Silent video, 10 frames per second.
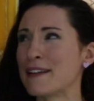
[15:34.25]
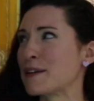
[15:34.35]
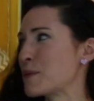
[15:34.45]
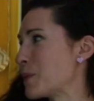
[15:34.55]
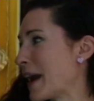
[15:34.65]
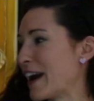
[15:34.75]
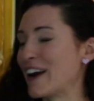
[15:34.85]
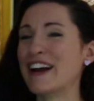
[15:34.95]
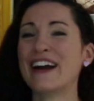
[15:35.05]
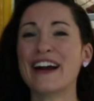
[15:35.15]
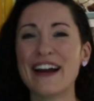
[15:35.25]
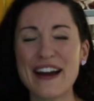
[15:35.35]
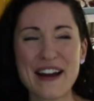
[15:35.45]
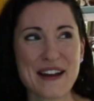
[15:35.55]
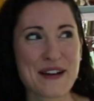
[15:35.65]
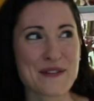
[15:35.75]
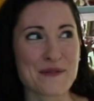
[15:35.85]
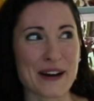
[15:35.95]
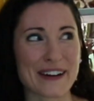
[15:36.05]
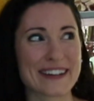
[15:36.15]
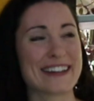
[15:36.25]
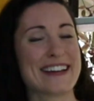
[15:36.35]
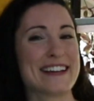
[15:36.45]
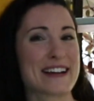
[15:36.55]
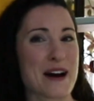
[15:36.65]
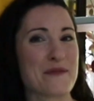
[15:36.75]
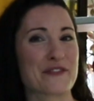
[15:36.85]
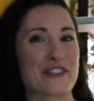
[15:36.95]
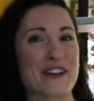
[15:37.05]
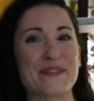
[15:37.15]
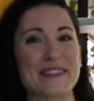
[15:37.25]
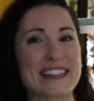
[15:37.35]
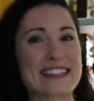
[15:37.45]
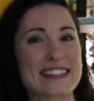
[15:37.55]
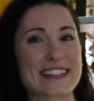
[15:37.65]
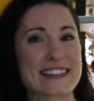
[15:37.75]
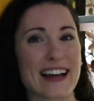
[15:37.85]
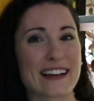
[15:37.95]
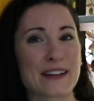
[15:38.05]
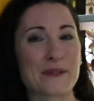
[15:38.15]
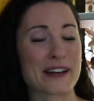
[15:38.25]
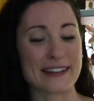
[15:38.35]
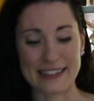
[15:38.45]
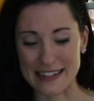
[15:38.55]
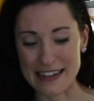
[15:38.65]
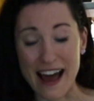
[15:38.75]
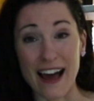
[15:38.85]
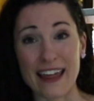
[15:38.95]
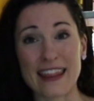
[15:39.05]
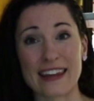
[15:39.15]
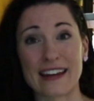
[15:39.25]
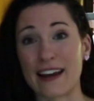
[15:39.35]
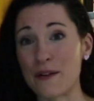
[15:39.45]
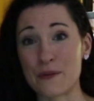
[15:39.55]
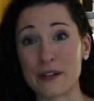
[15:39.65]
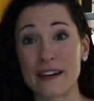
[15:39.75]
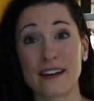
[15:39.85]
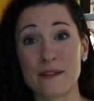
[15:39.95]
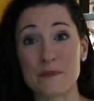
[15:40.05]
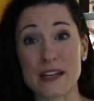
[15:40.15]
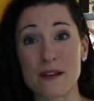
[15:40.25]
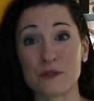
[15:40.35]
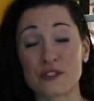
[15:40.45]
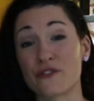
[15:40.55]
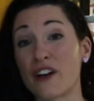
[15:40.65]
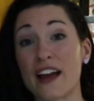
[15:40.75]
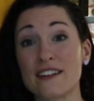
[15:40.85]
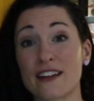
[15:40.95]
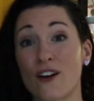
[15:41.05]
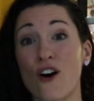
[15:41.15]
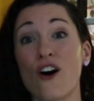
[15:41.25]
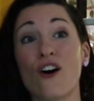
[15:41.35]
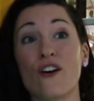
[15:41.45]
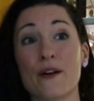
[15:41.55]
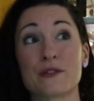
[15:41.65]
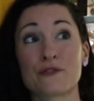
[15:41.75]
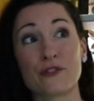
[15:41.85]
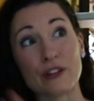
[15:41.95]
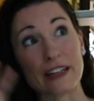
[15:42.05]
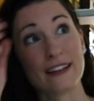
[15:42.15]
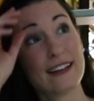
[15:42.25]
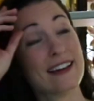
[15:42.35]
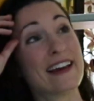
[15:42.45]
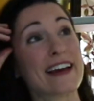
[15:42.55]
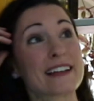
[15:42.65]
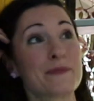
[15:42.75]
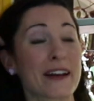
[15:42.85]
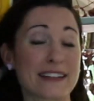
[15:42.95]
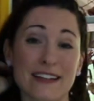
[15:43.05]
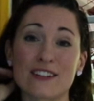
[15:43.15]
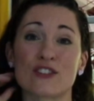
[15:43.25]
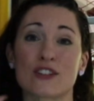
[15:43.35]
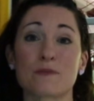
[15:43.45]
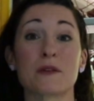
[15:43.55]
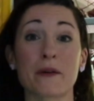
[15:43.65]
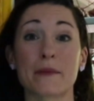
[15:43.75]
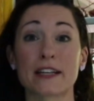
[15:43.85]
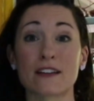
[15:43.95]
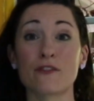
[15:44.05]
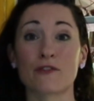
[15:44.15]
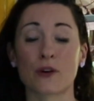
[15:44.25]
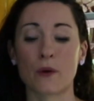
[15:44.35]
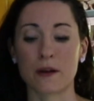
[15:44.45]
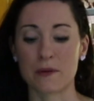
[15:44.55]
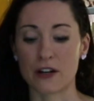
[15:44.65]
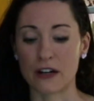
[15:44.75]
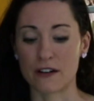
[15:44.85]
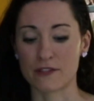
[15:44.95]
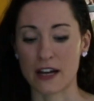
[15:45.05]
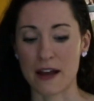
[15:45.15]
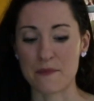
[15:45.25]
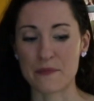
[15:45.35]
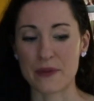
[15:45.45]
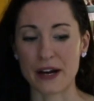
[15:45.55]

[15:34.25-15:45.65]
Like, where did he come from? This is exactly what I did not think I would be able to find at all. I was fully expecting to just be by myself for quite a period of time.